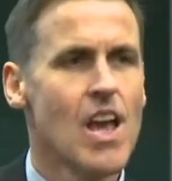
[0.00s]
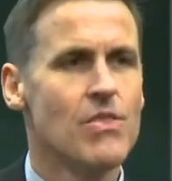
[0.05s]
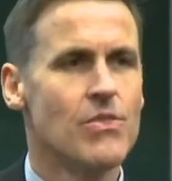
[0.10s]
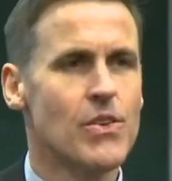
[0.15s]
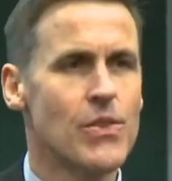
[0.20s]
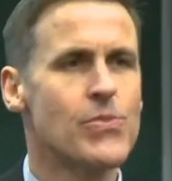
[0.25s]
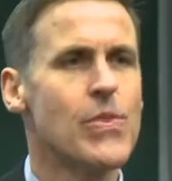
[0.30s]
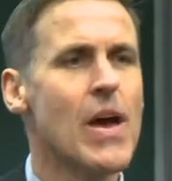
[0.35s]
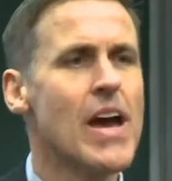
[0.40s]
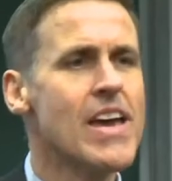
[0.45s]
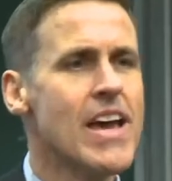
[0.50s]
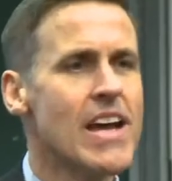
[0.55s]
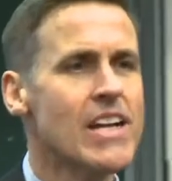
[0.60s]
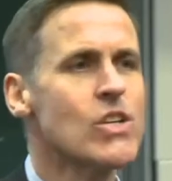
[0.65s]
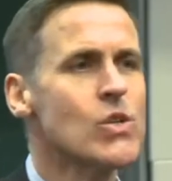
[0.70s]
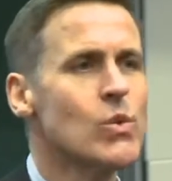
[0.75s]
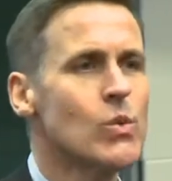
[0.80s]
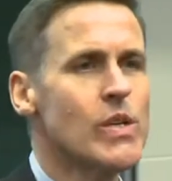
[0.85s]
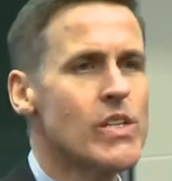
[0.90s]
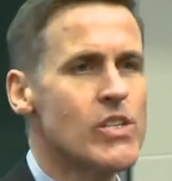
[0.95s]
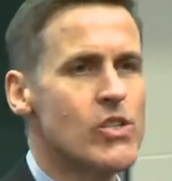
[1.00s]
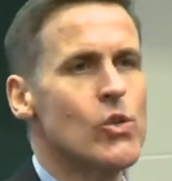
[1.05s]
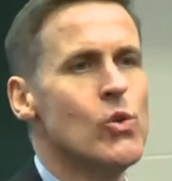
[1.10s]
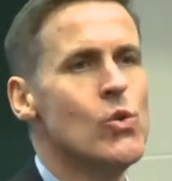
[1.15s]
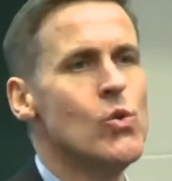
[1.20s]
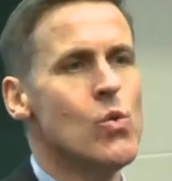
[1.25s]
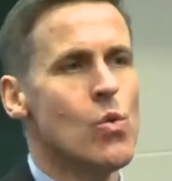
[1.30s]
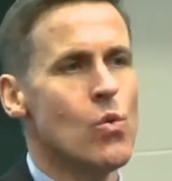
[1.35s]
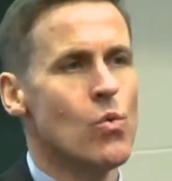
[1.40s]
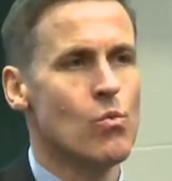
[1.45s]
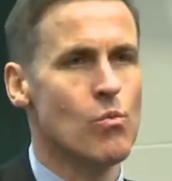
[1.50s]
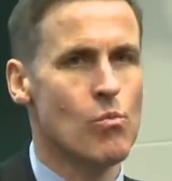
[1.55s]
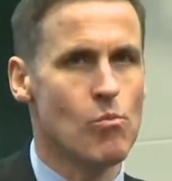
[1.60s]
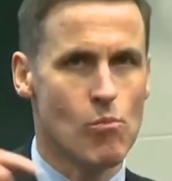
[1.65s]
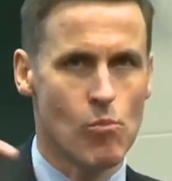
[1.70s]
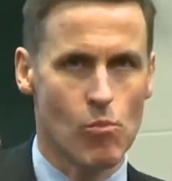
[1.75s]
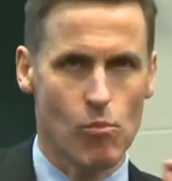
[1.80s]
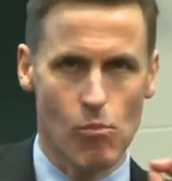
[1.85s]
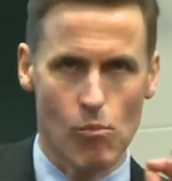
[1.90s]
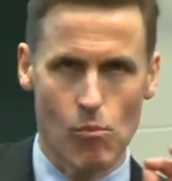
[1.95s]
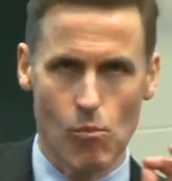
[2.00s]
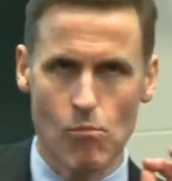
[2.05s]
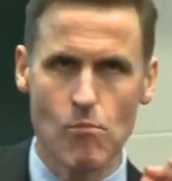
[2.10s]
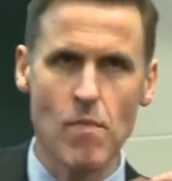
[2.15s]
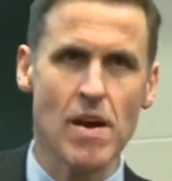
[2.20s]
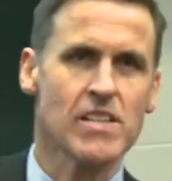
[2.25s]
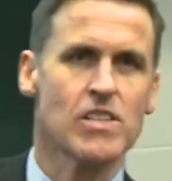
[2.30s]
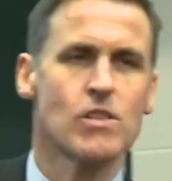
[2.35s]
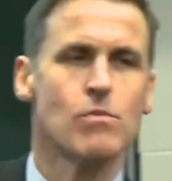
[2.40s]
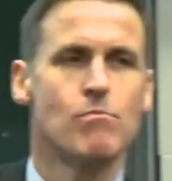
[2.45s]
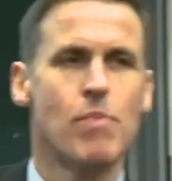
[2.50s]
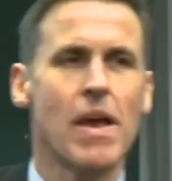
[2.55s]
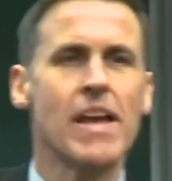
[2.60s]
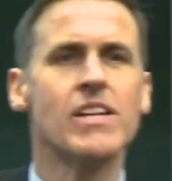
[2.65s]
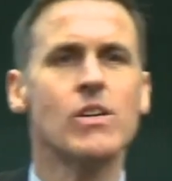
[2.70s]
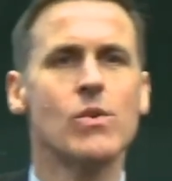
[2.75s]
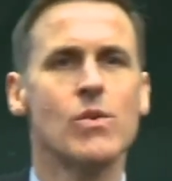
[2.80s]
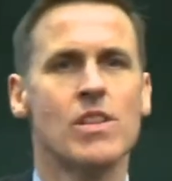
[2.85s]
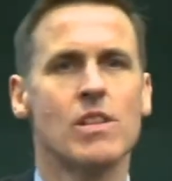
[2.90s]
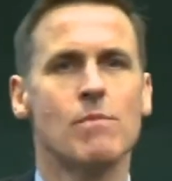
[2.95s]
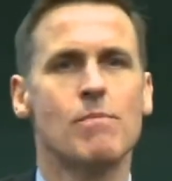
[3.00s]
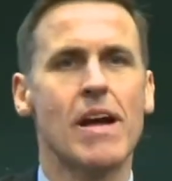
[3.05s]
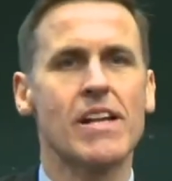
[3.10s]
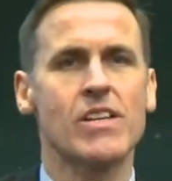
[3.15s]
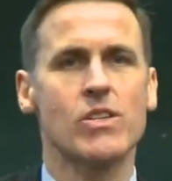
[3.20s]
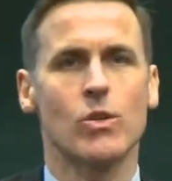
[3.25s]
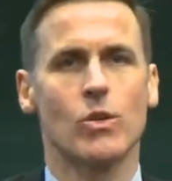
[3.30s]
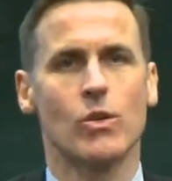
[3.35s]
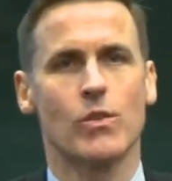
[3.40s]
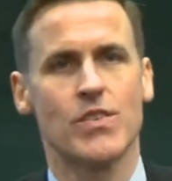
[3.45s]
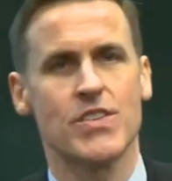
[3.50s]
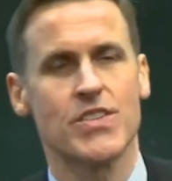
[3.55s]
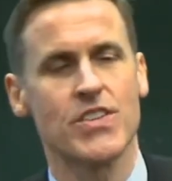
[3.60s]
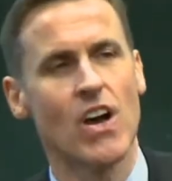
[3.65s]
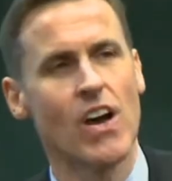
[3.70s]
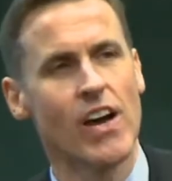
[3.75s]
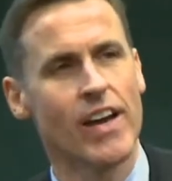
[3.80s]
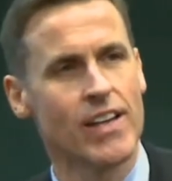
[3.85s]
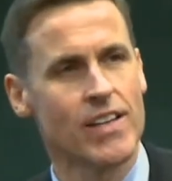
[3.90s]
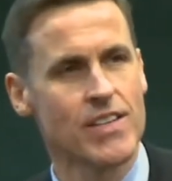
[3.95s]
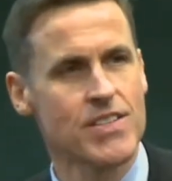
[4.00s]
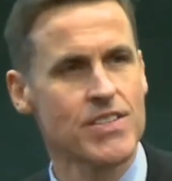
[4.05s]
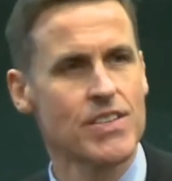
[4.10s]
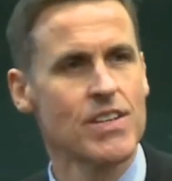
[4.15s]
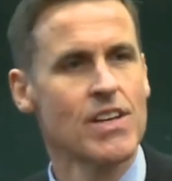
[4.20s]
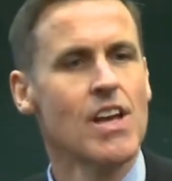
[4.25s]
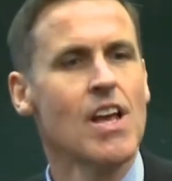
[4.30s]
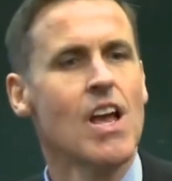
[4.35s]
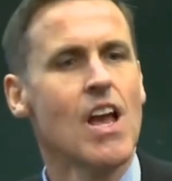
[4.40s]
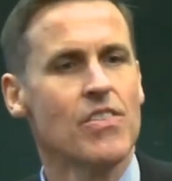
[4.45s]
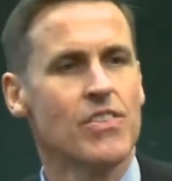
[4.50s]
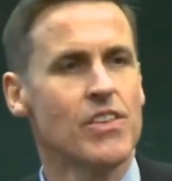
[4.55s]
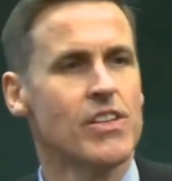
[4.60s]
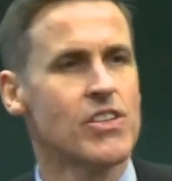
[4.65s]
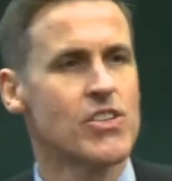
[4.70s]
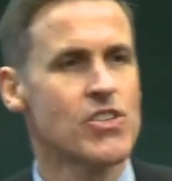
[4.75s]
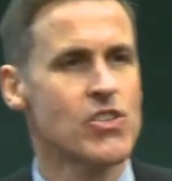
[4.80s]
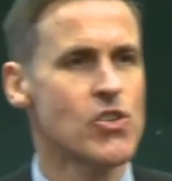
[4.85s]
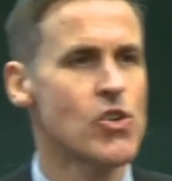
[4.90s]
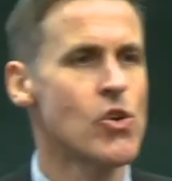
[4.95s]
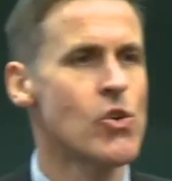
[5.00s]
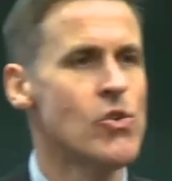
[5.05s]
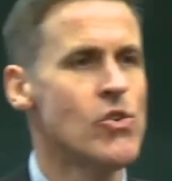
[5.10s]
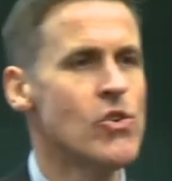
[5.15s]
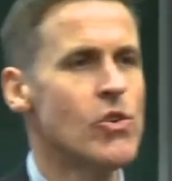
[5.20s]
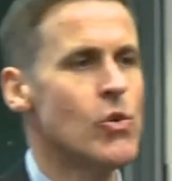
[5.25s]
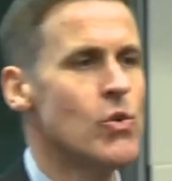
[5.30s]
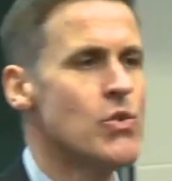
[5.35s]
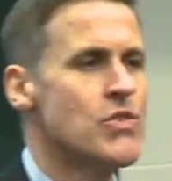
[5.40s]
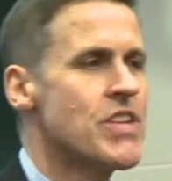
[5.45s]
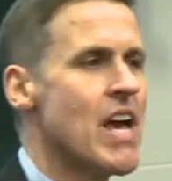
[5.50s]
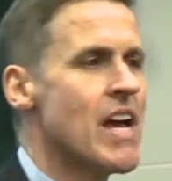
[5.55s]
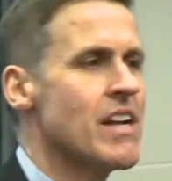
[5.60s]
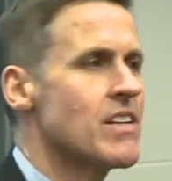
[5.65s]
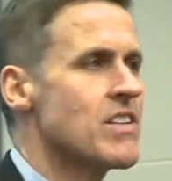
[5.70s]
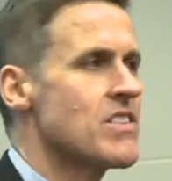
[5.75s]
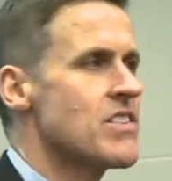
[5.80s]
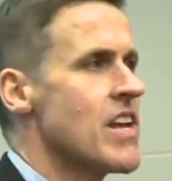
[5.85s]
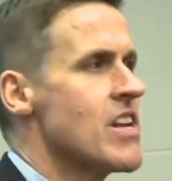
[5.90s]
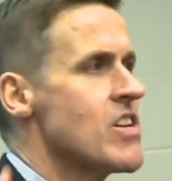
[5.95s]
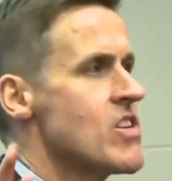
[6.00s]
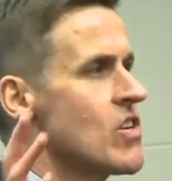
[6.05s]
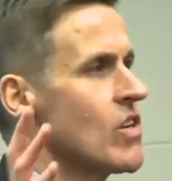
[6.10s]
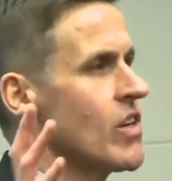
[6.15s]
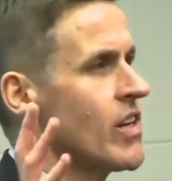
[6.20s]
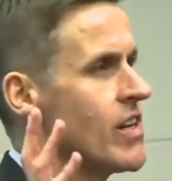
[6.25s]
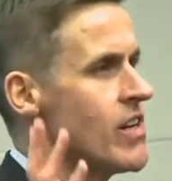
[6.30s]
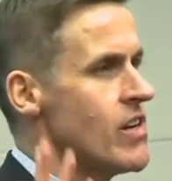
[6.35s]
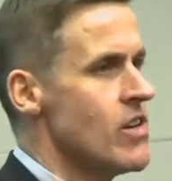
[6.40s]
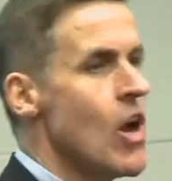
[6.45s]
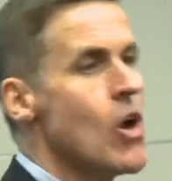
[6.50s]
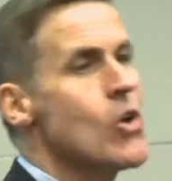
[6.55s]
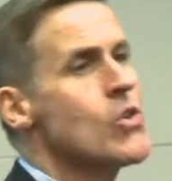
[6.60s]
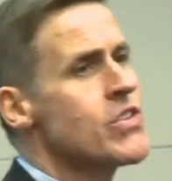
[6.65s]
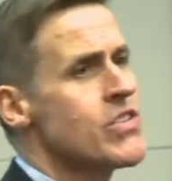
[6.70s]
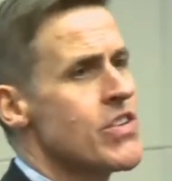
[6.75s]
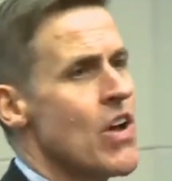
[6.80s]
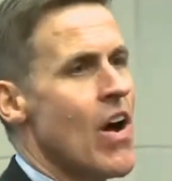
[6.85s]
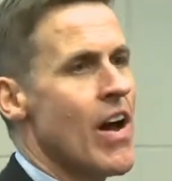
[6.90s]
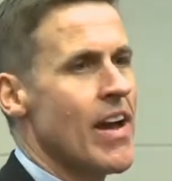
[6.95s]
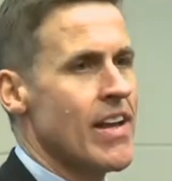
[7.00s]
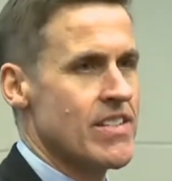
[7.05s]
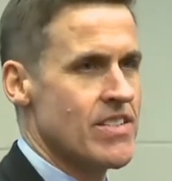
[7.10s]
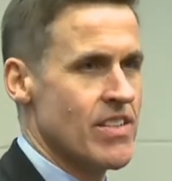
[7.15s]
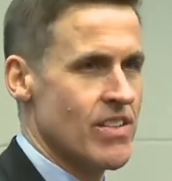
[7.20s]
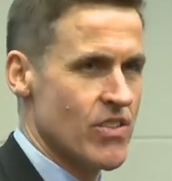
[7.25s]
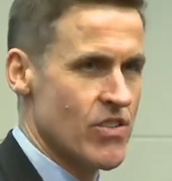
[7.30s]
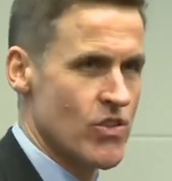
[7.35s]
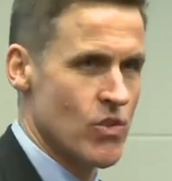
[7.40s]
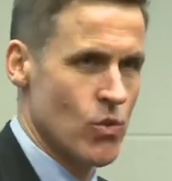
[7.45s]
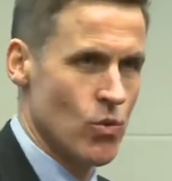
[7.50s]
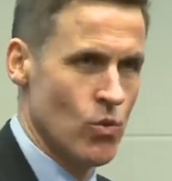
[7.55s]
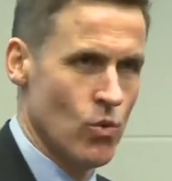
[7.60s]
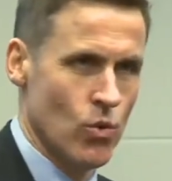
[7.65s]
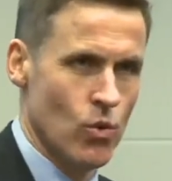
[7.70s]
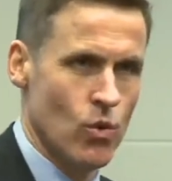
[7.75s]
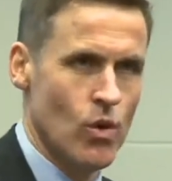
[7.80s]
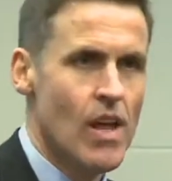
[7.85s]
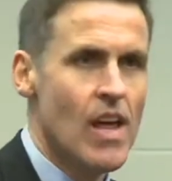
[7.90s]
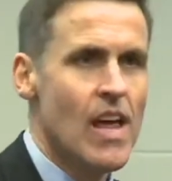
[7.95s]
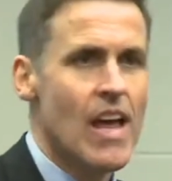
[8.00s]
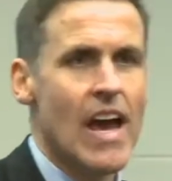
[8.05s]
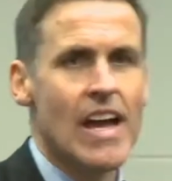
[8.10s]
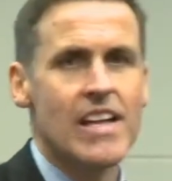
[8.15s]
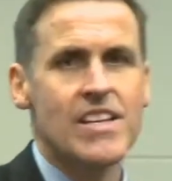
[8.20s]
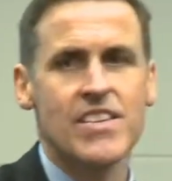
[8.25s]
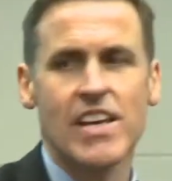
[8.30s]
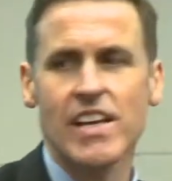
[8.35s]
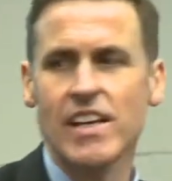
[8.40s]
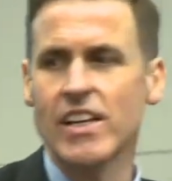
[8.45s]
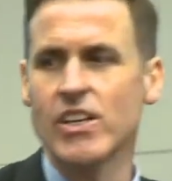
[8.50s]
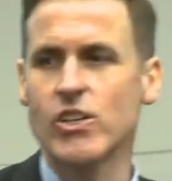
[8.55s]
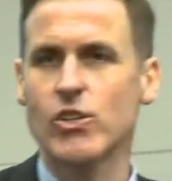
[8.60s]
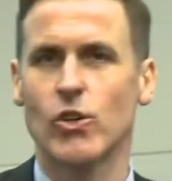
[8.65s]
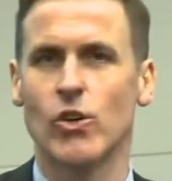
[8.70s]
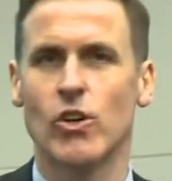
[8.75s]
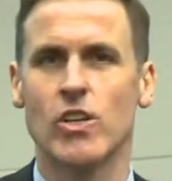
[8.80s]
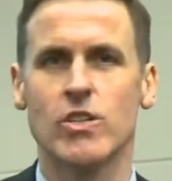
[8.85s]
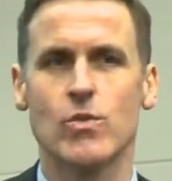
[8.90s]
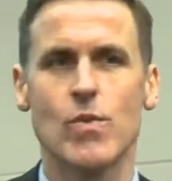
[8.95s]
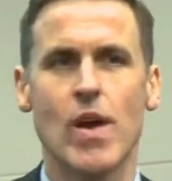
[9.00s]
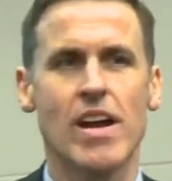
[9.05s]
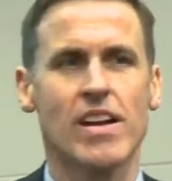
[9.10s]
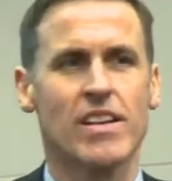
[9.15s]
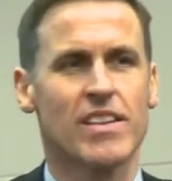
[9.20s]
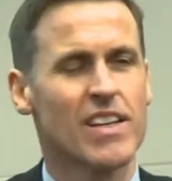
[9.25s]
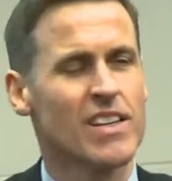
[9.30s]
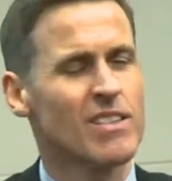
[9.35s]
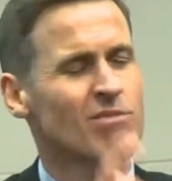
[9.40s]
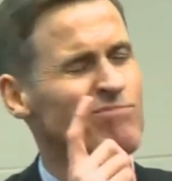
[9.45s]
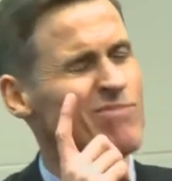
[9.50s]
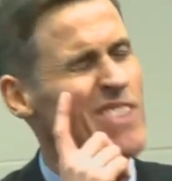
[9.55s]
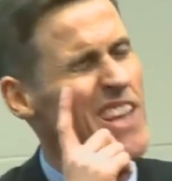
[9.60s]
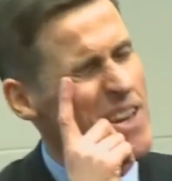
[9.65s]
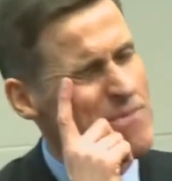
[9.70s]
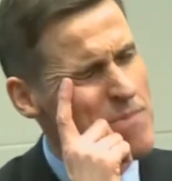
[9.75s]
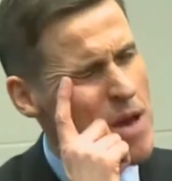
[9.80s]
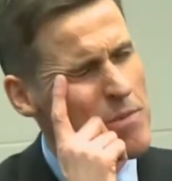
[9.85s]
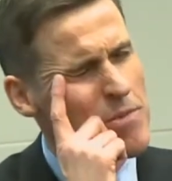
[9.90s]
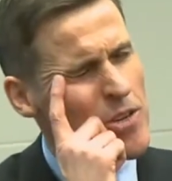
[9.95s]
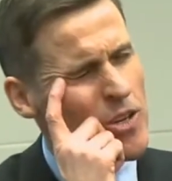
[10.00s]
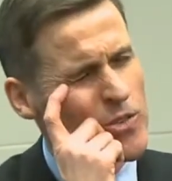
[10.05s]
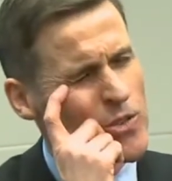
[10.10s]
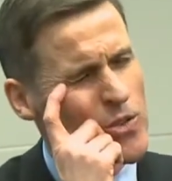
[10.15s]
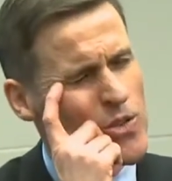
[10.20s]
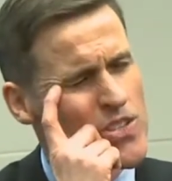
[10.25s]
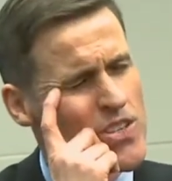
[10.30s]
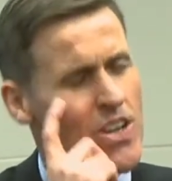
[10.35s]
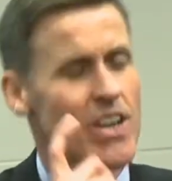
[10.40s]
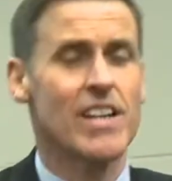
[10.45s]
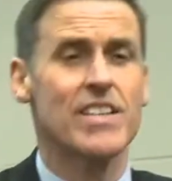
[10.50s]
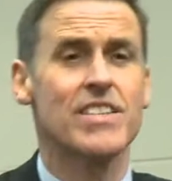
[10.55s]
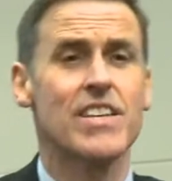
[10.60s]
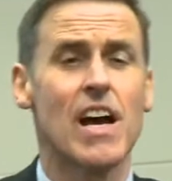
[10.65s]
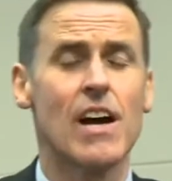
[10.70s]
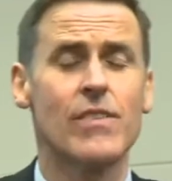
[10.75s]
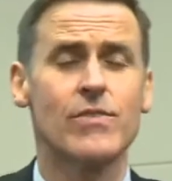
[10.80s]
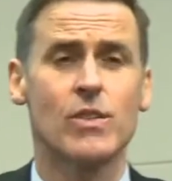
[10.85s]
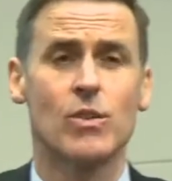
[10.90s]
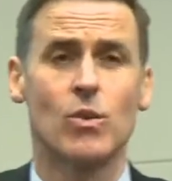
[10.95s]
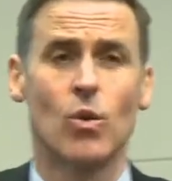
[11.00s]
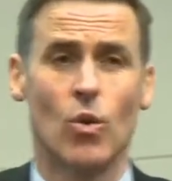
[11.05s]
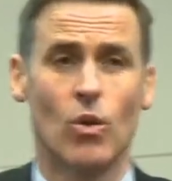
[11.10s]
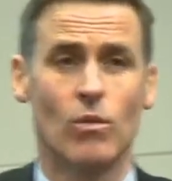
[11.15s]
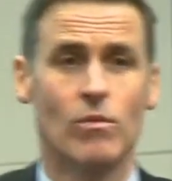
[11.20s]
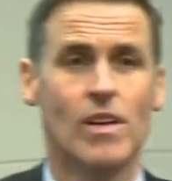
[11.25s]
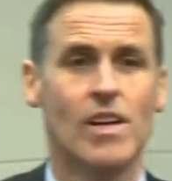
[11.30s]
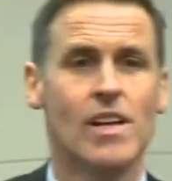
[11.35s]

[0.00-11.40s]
that they actually do much better in the Bachelor of Science than a student who's done essentially no science in school and suddenly turns around and thinks, yeah, maybe I'll do science after all.